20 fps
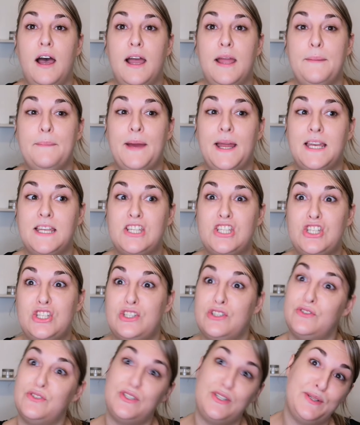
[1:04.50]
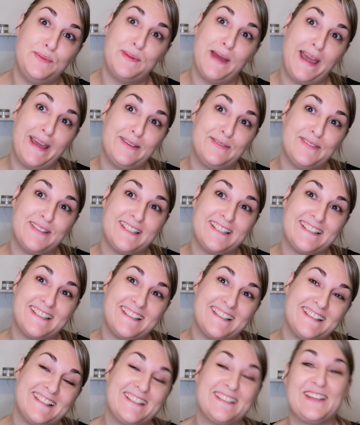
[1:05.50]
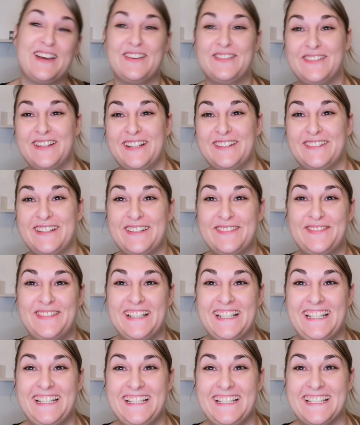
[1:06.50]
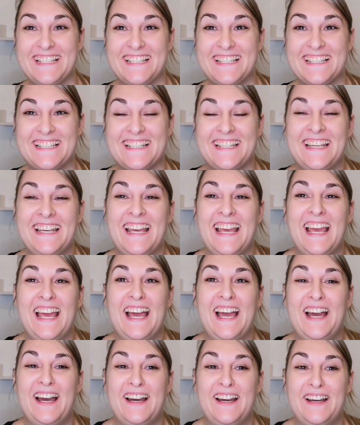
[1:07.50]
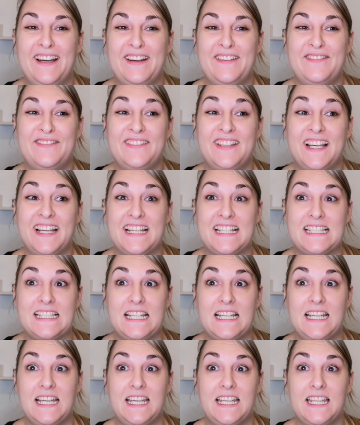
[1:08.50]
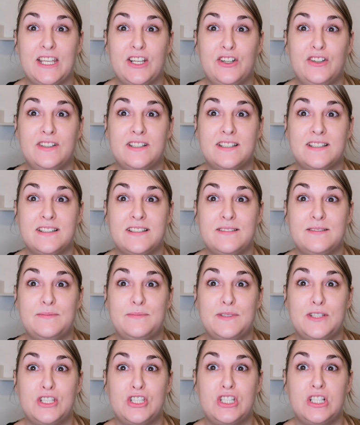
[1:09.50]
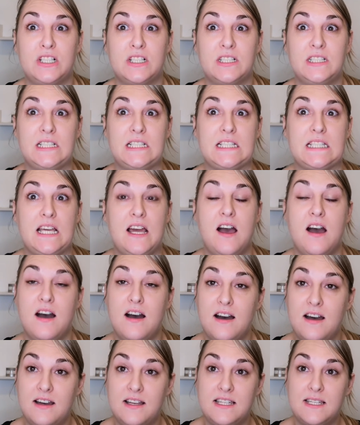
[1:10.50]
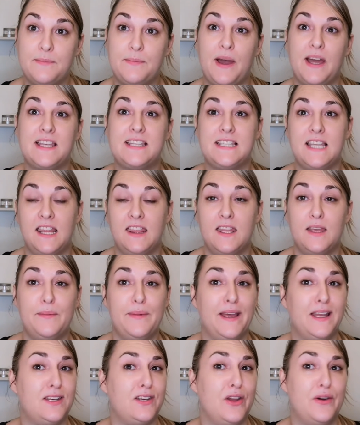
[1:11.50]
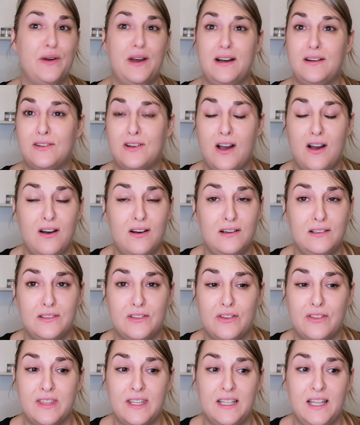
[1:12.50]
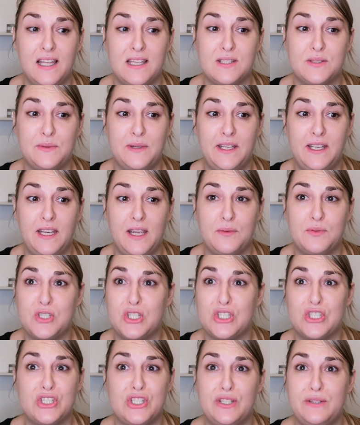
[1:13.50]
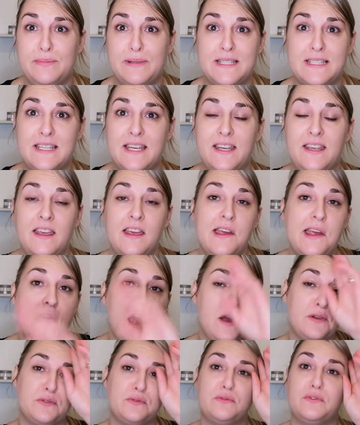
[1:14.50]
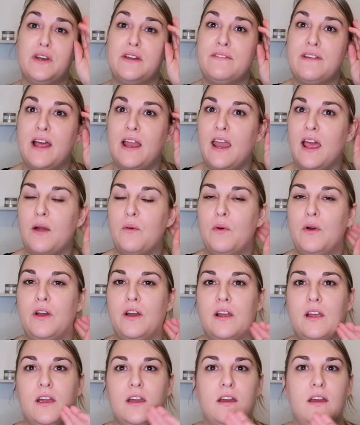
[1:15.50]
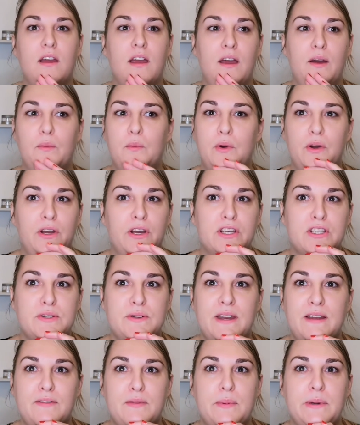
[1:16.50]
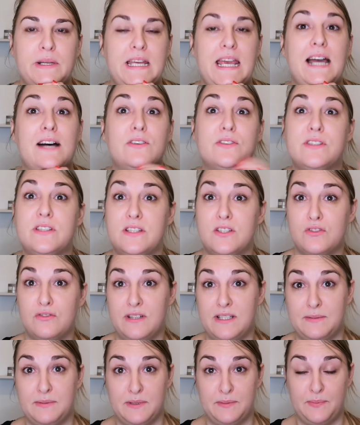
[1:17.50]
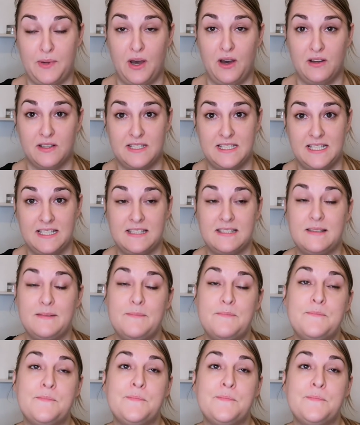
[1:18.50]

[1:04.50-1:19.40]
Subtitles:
I managed to do 2 pounds. So I'm really, really pleased. Like I say, I hit the Christmas chocolates hard, but I slimmed them. I had no alcohol, nothing last week. I was just too busy. I was running around like at work doing everybody else's Christmas parties,